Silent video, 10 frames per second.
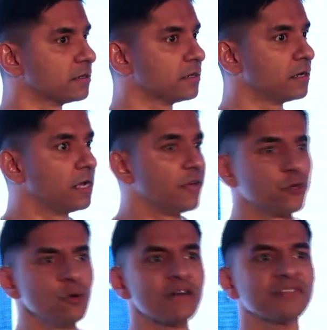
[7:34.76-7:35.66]
If you
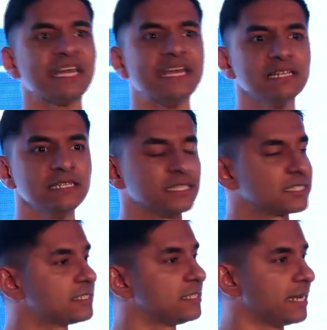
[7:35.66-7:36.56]
have an illness
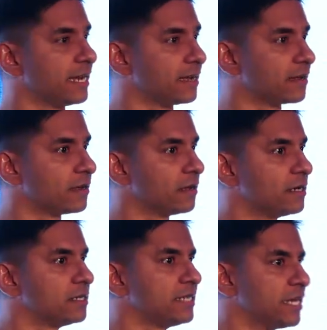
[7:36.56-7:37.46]
today, take your